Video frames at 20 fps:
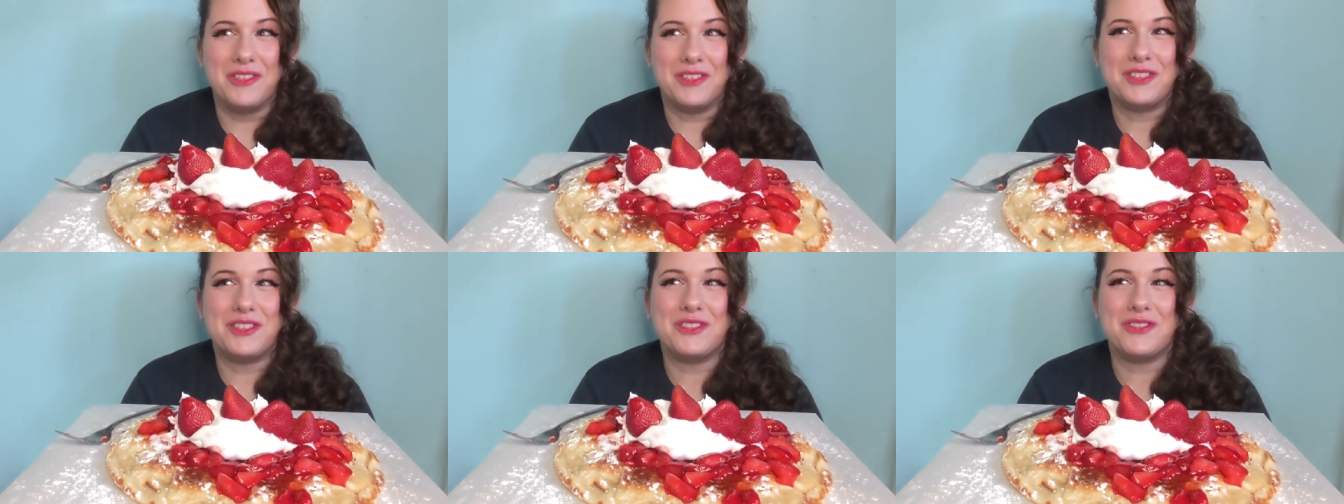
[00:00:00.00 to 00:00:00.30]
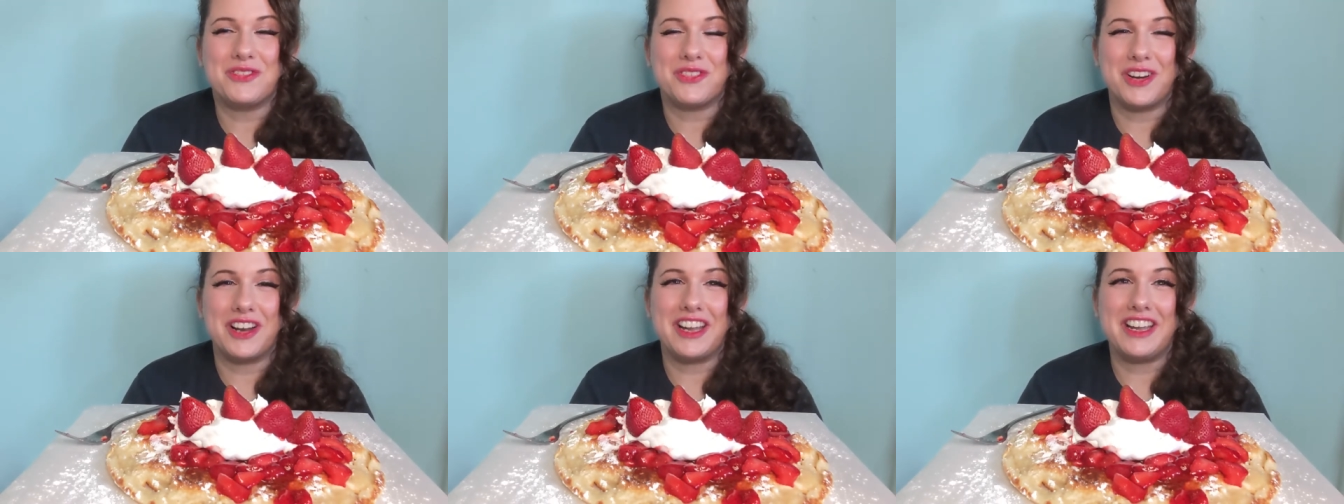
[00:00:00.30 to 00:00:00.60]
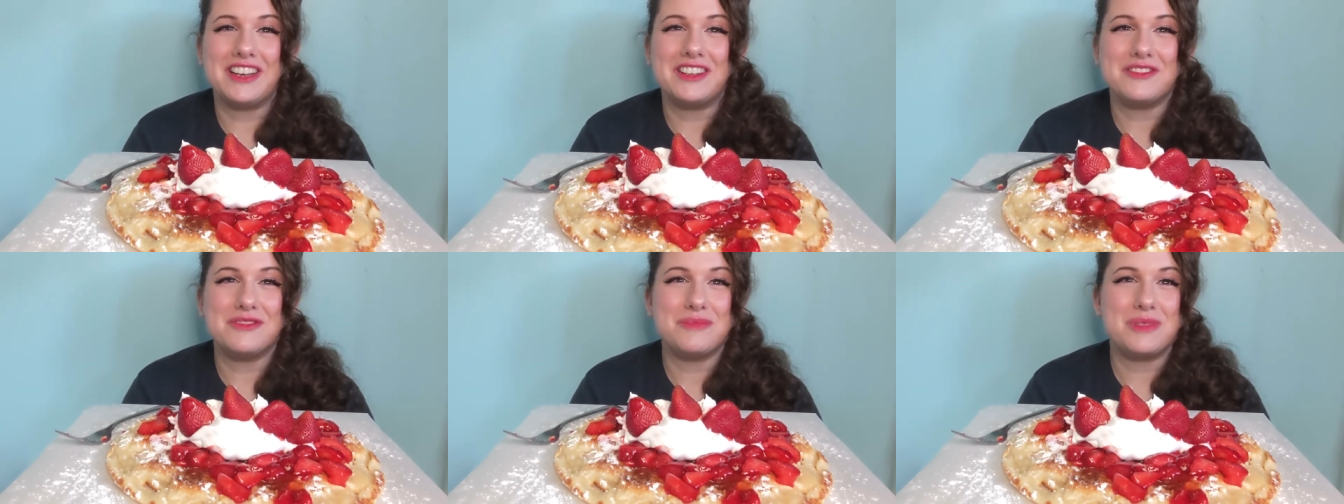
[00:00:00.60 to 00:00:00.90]
I was
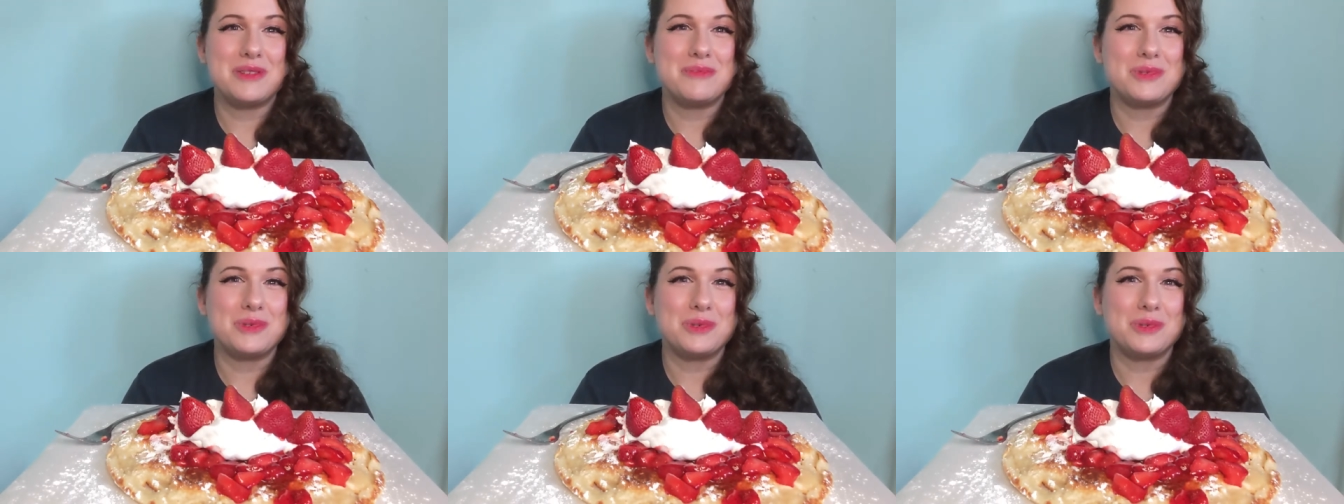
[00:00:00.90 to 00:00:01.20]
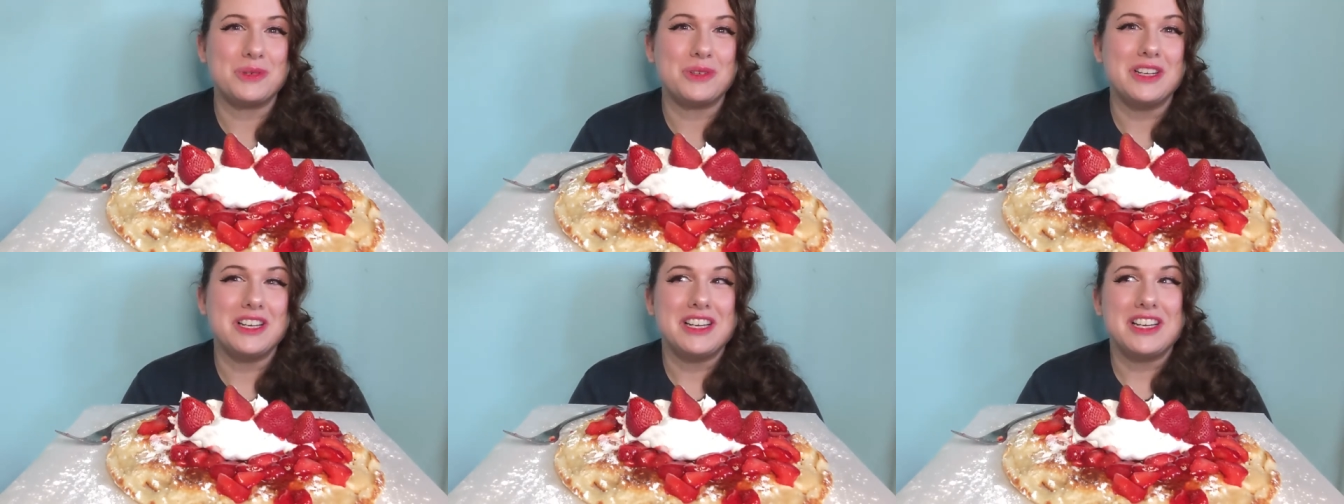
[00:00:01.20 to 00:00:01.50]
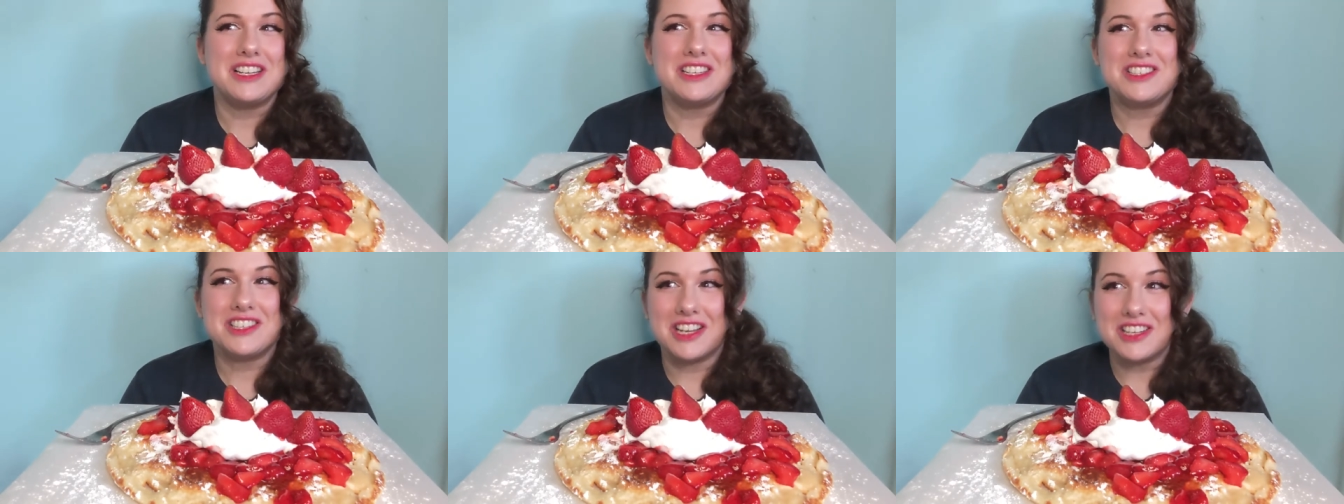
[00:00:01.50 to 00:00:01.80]
afraid of people
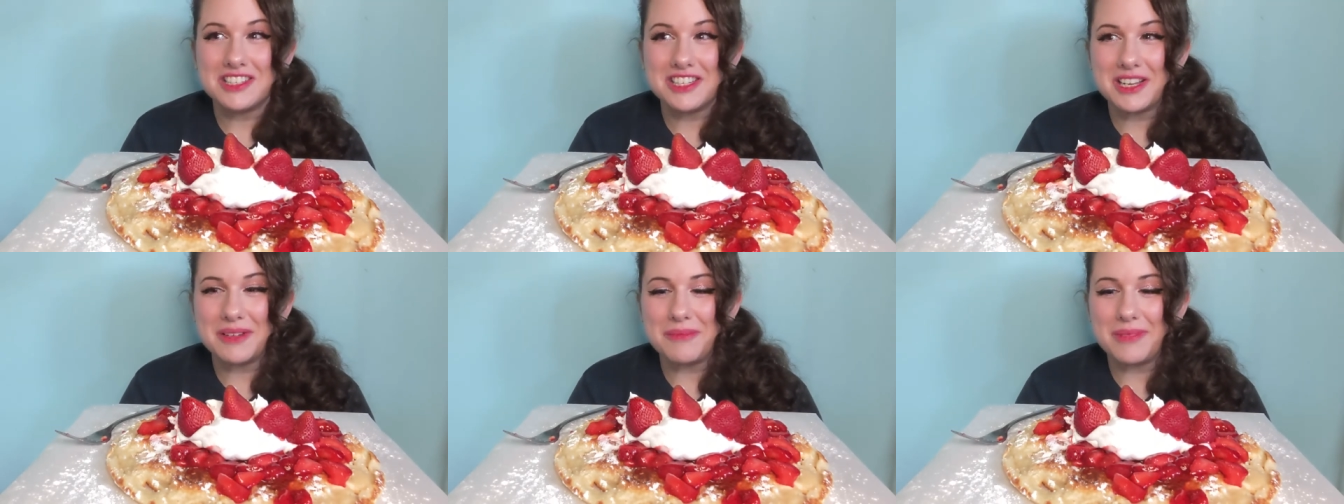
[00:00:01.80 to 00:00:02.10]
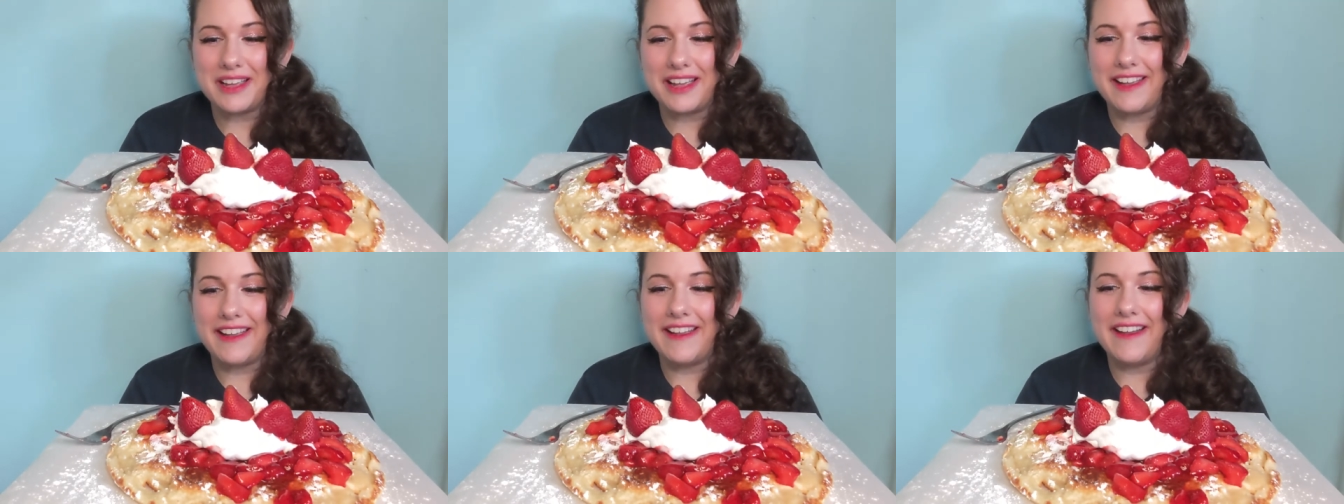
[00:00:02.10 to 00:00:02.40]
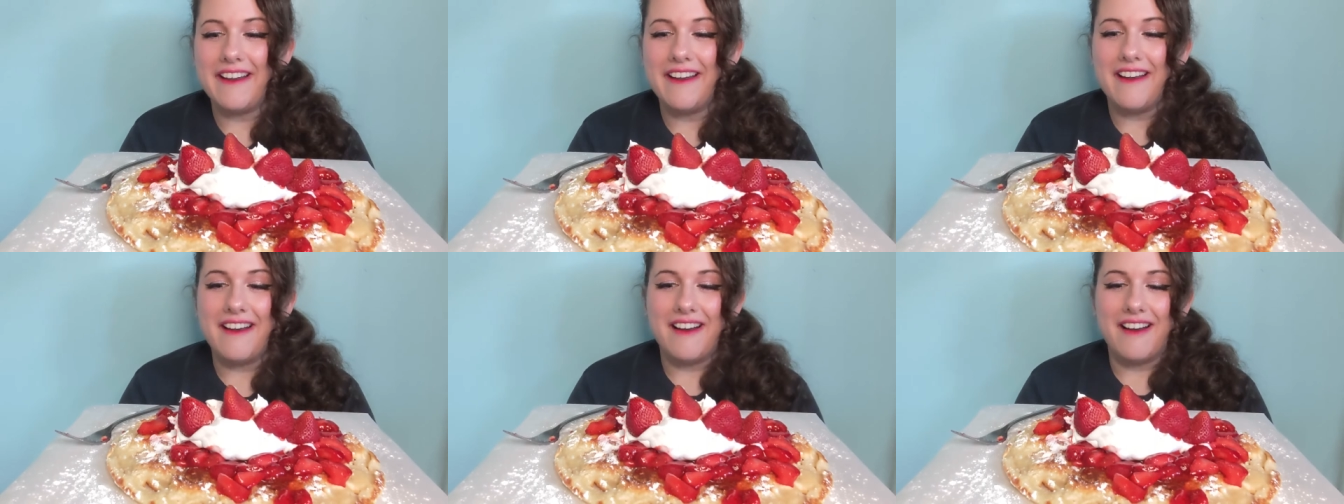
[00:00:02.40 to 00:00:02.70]
judging me.